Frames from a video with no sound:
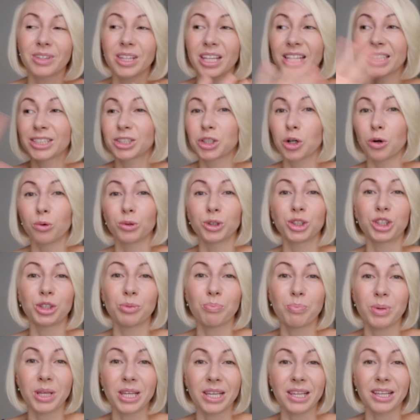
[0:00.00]
it's going to
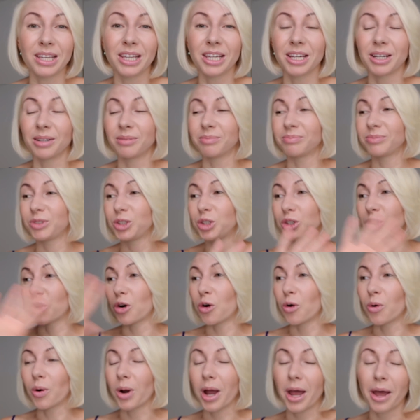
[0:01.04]
be, you
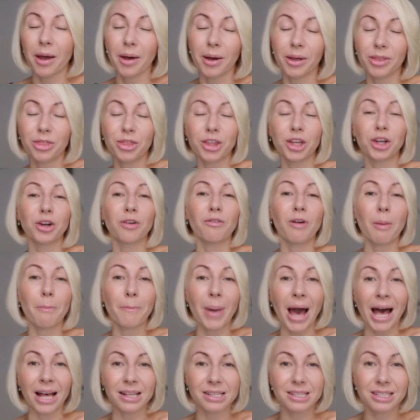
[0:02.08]
know, a thing of a
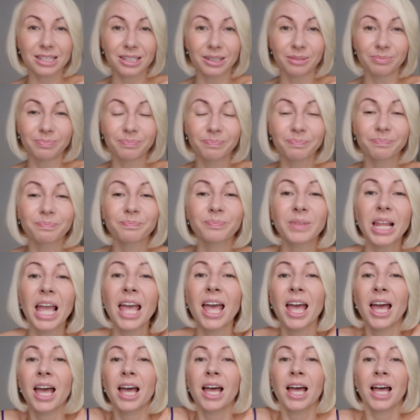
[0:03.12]
past.
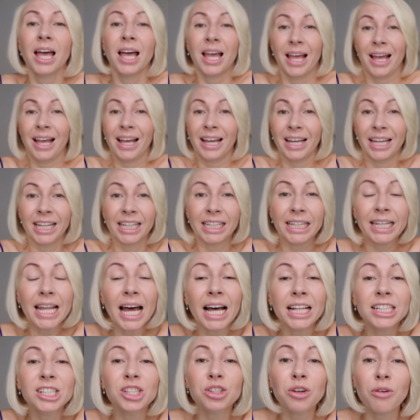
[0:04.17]

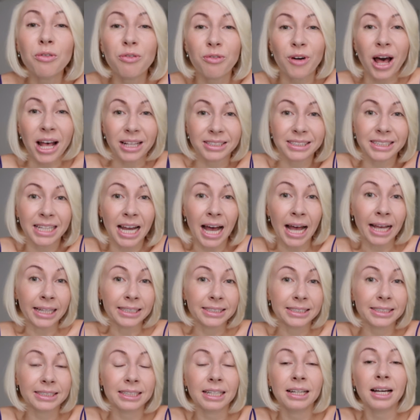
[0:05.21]
Not so fast,
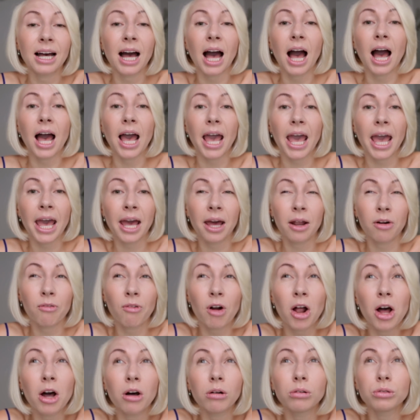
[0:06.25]
guys.
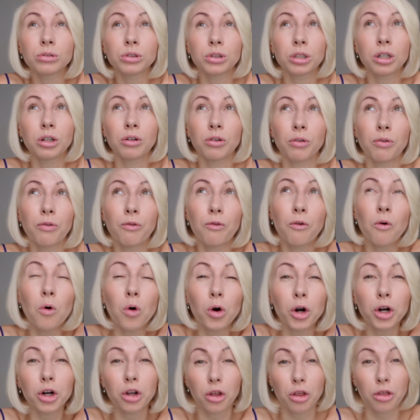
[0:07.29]
Around
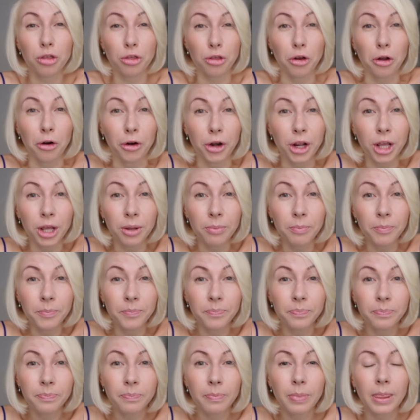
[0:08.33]
4:30
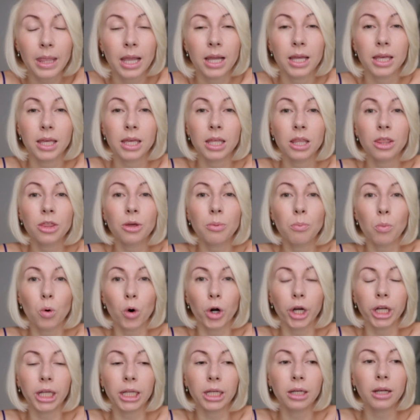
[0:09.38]
in the
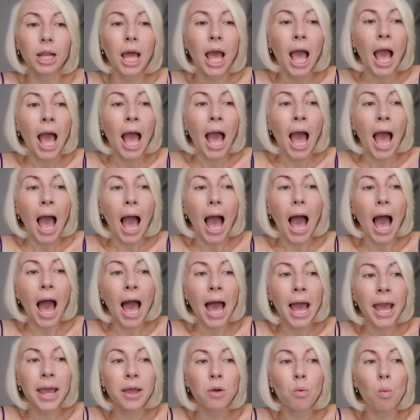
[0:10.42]
morning,
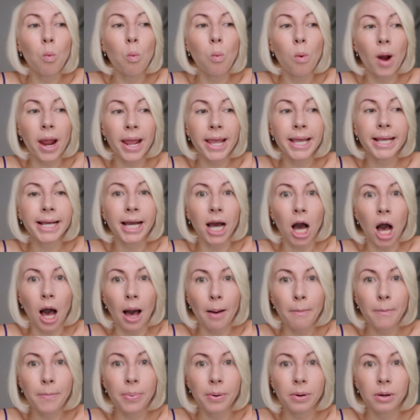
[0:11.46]
I wake
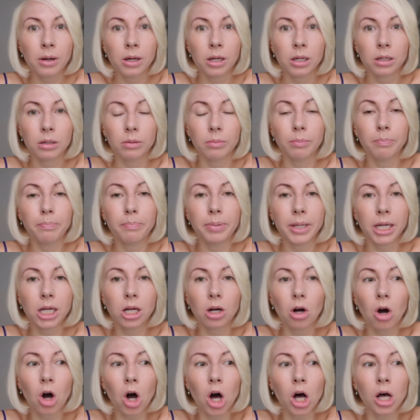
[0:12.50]
up
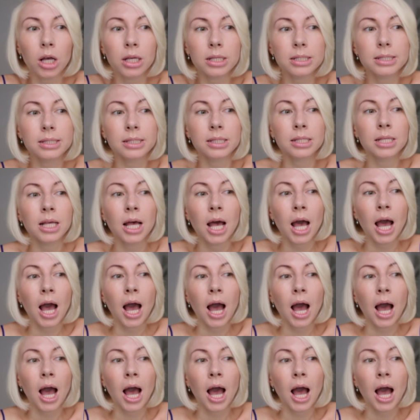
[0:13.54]
because